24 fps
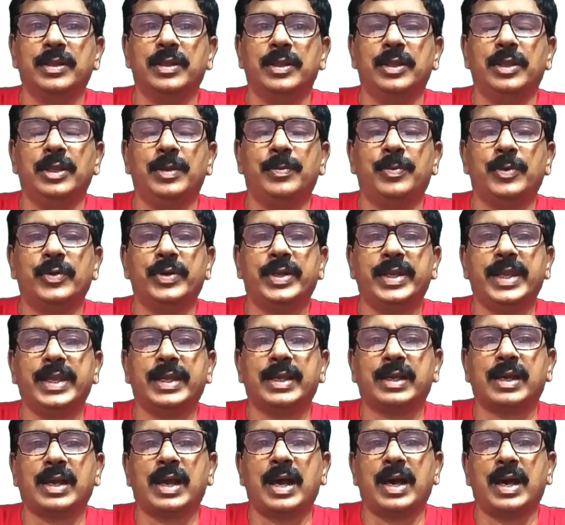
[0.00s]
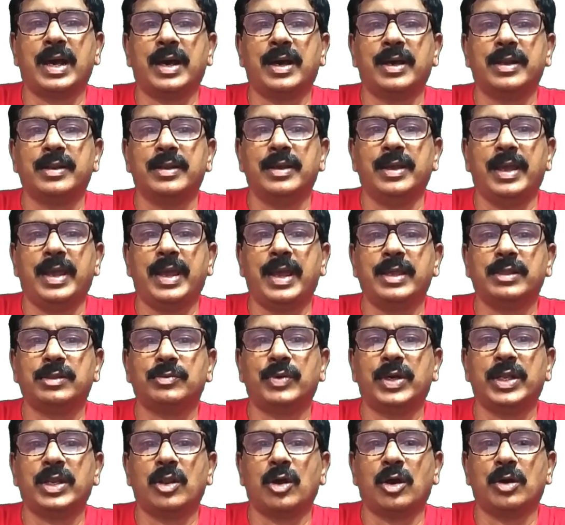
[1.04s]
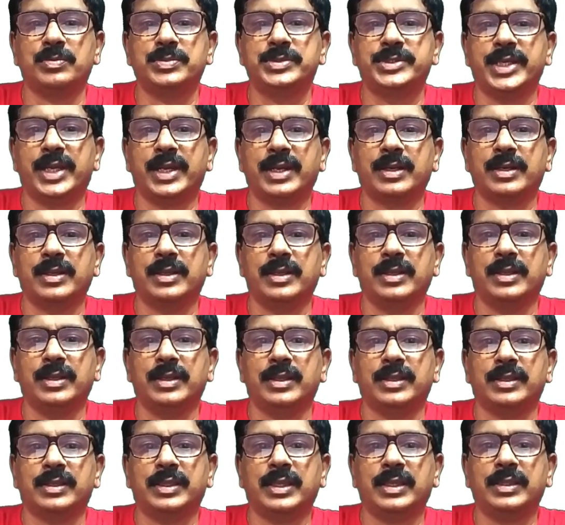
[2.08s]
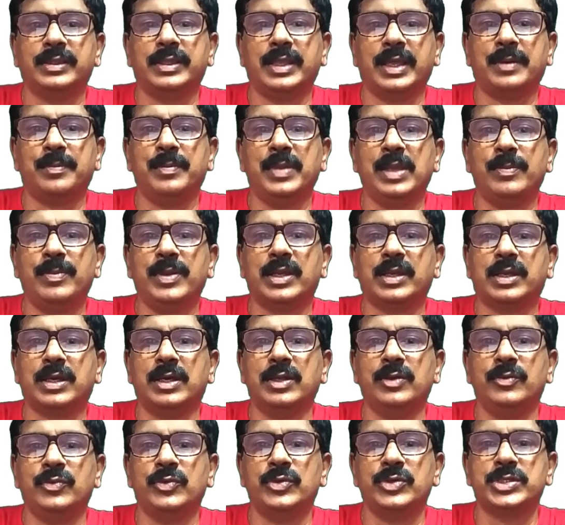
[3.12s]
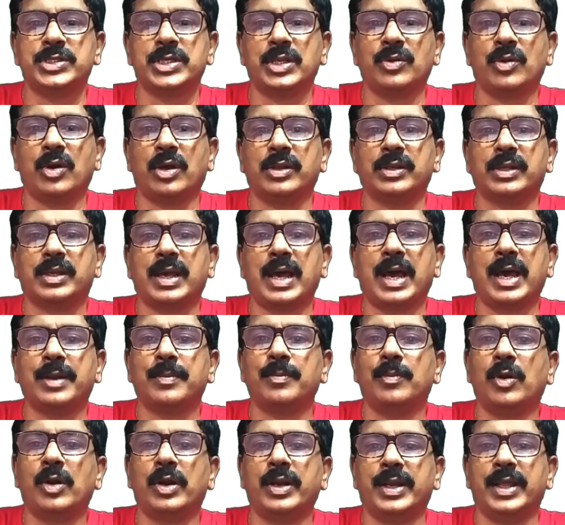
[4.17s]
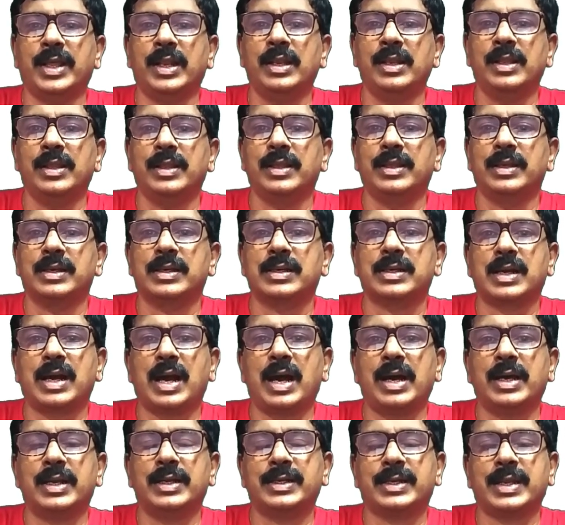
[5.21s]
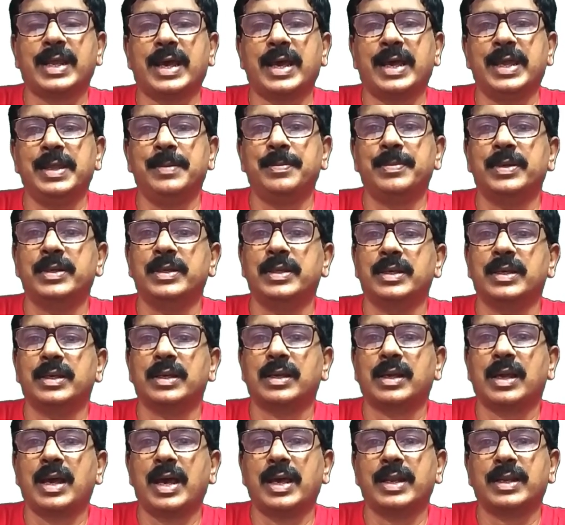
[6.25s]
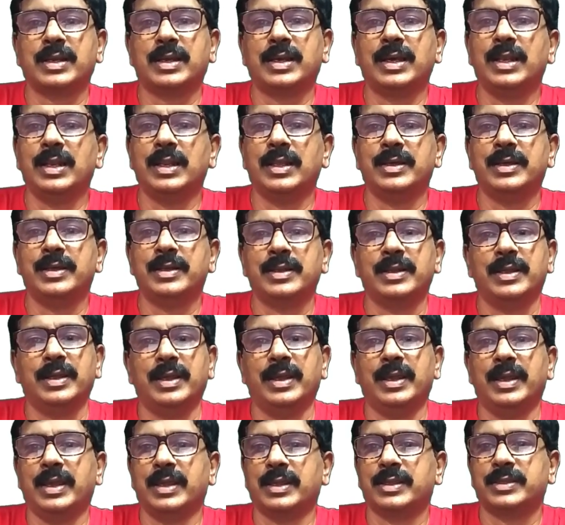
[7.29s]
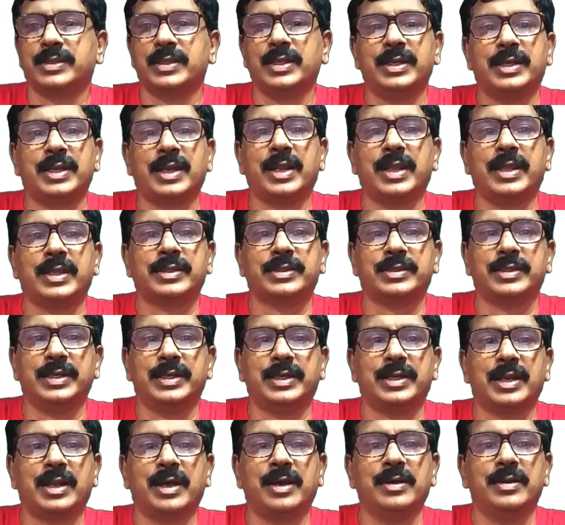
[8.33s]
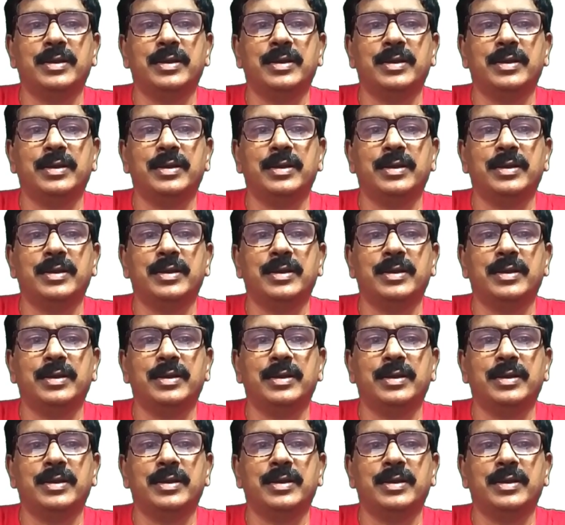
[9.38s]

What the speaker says: if you take car as one object, then there may be confusion on car model, car type, car color, etc. etc.